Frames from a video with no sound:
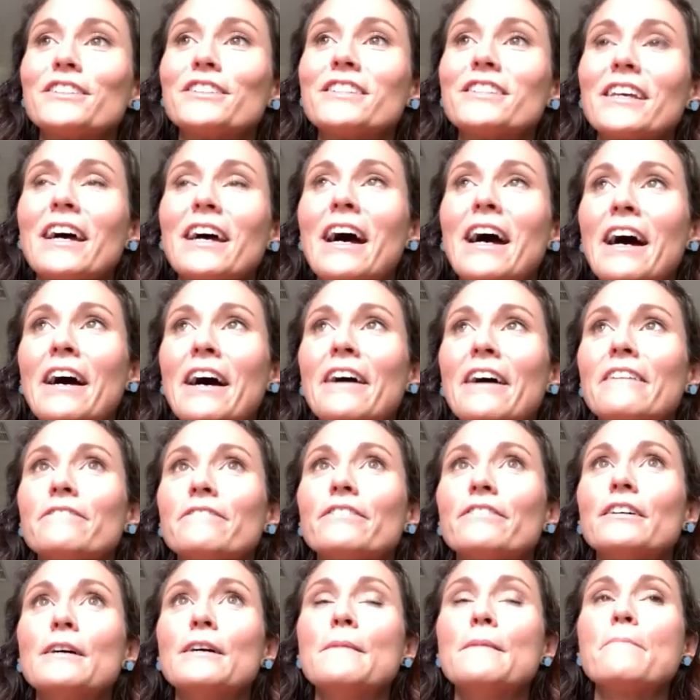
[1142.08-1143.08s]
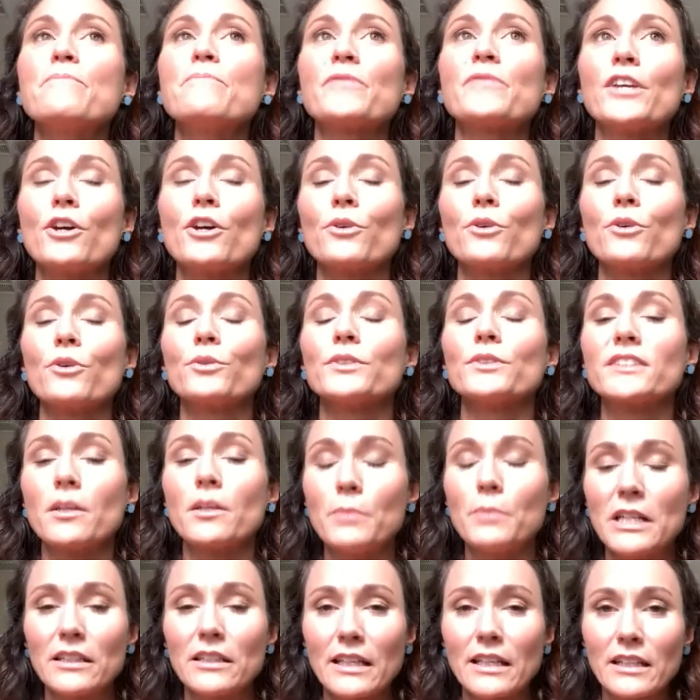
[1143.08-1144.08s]
to have
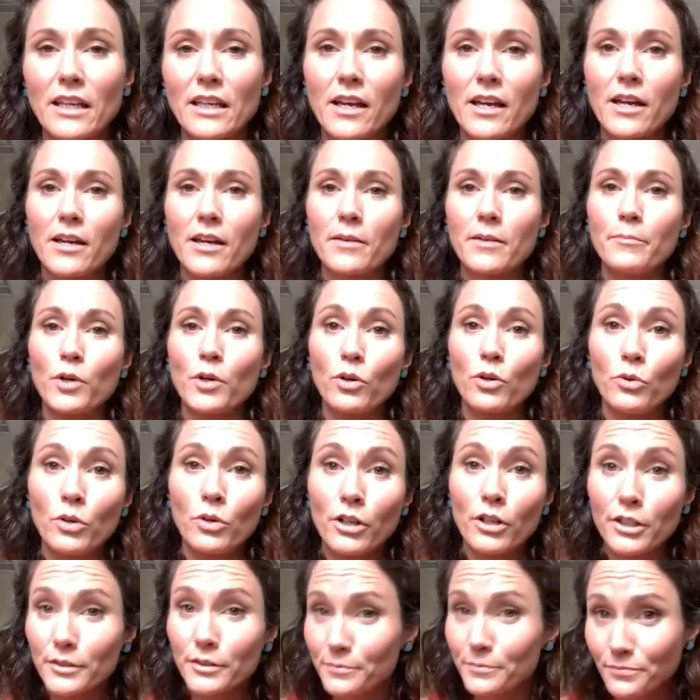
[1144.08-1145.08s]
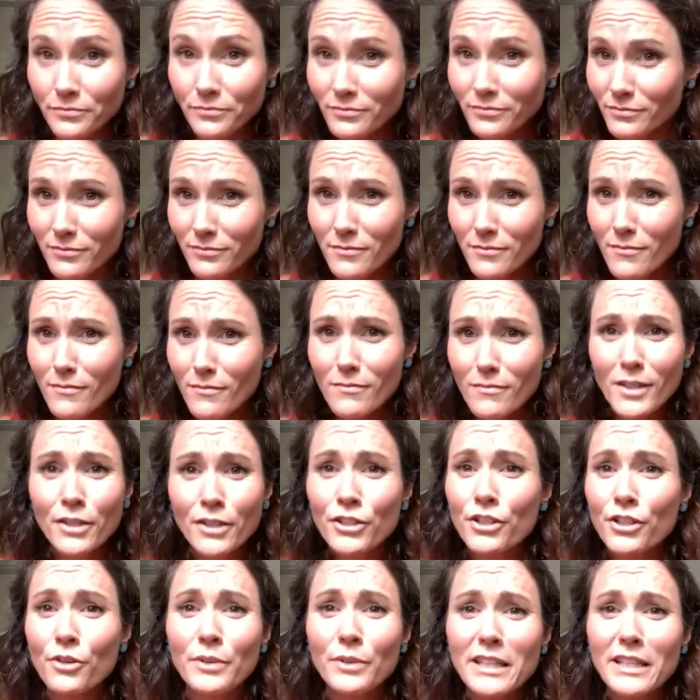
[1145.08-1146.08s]
somebody like him, or
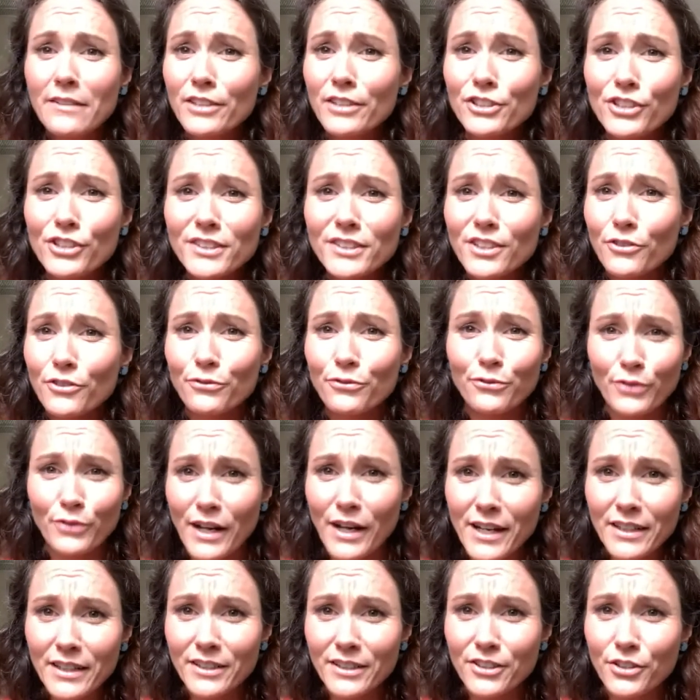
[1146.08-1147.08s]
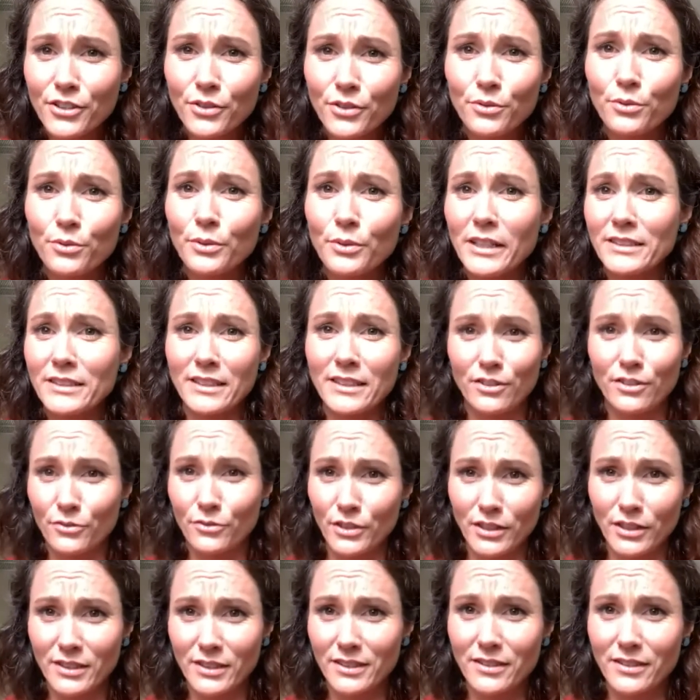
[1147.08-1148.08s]
even just a friend who is in the
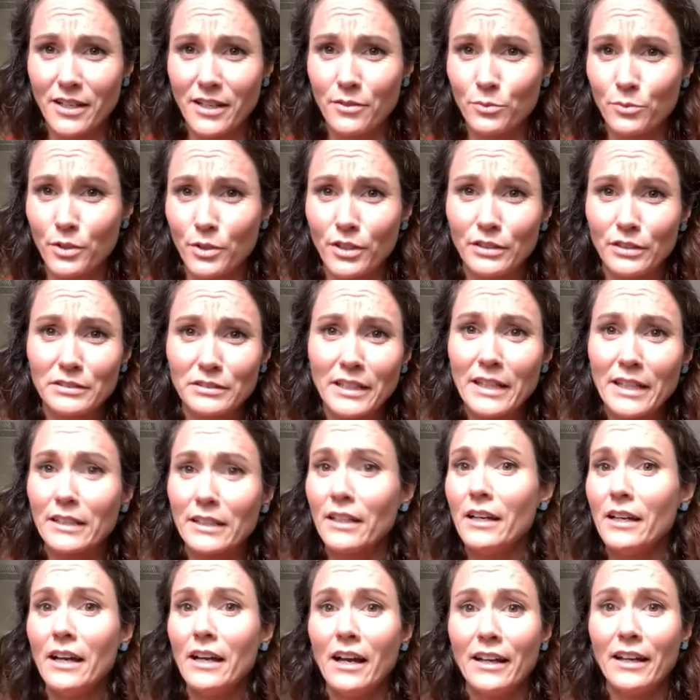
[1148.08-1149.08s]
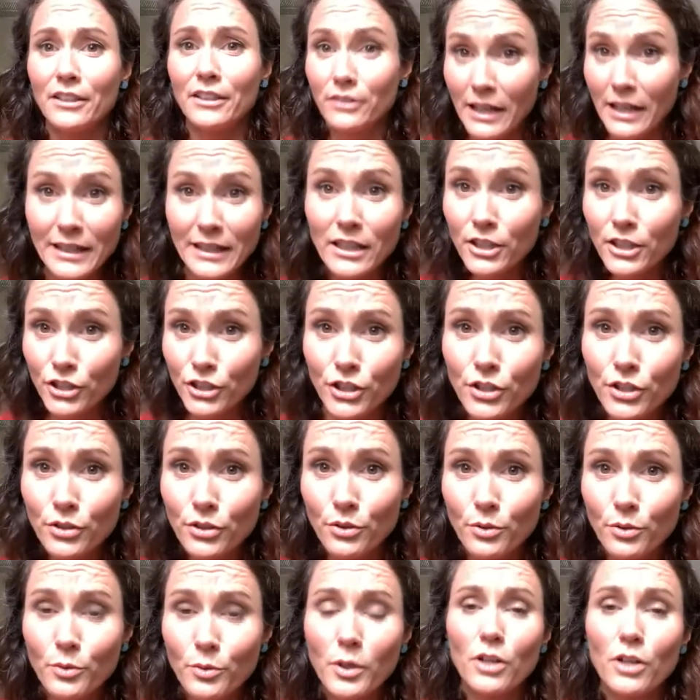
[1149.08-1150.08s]
real estate world, like a
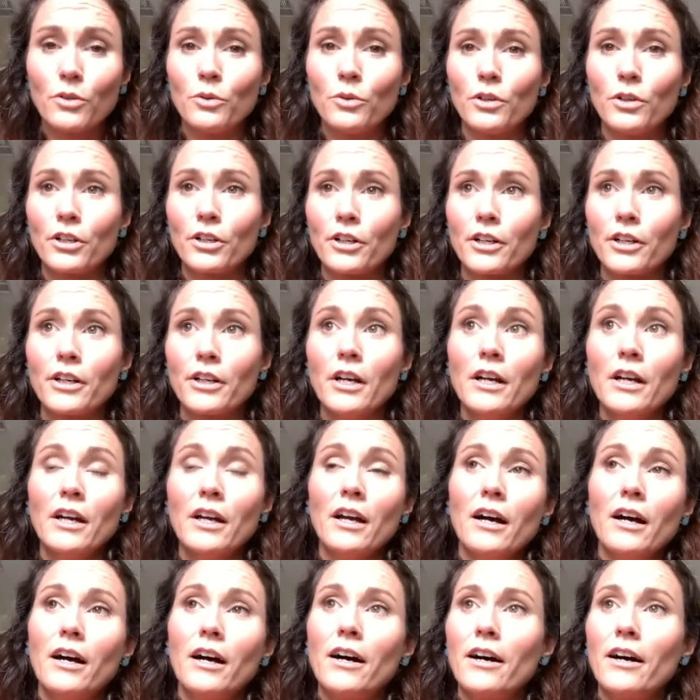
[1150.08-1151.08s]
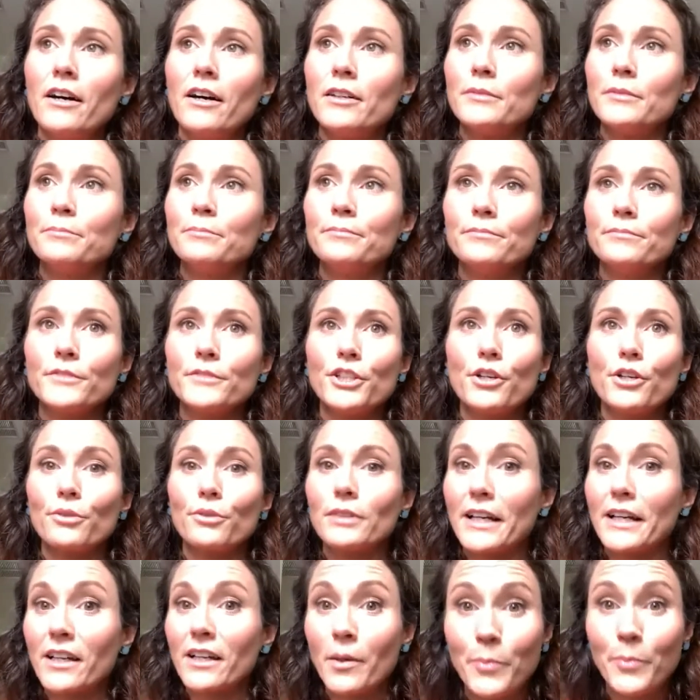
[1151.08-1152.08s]
you, or
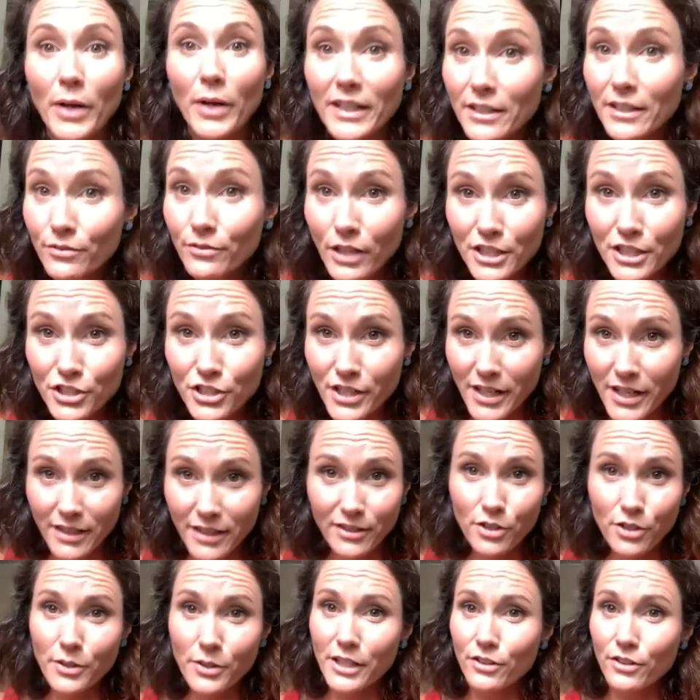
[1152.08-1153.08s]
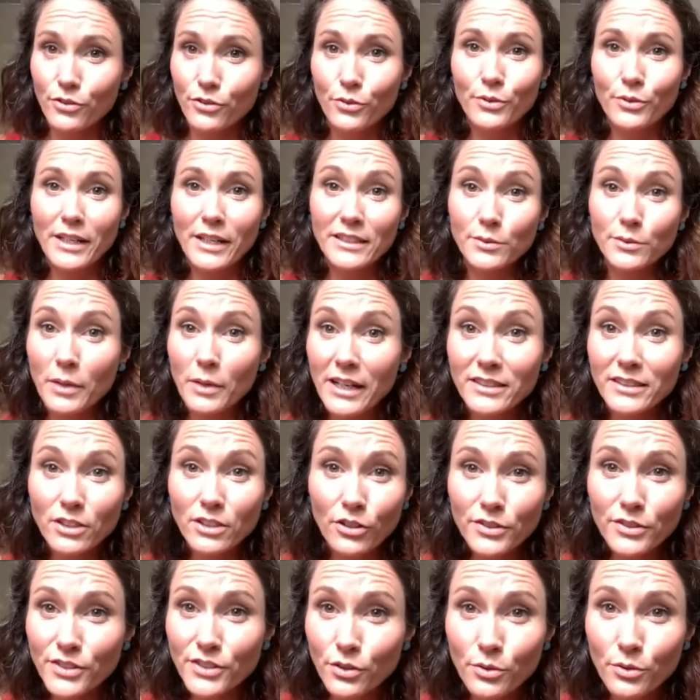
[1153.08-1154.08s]
like a buddy rushing going through. That's why it's
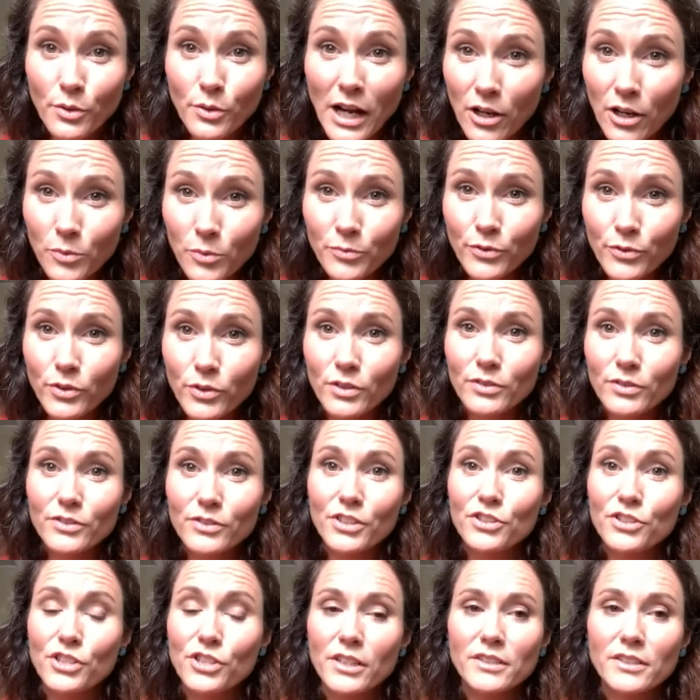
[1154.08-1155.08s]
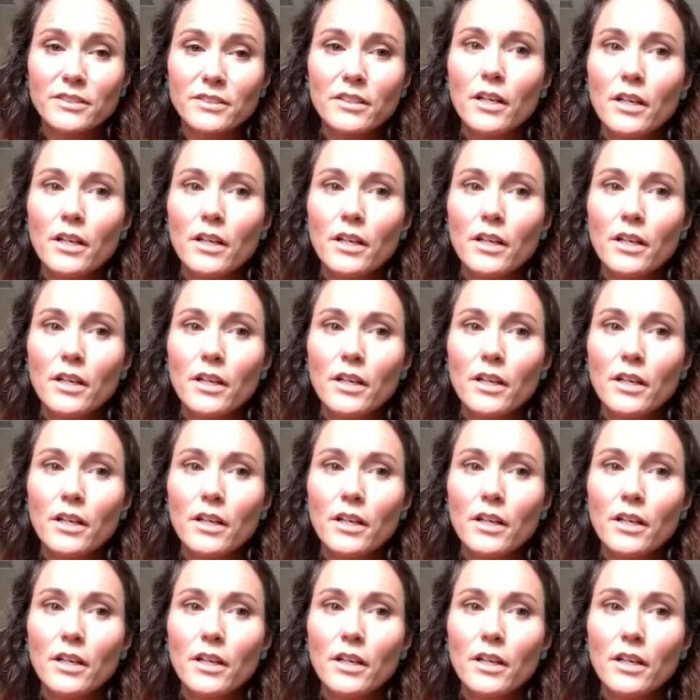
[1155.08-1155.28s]
also helpful to just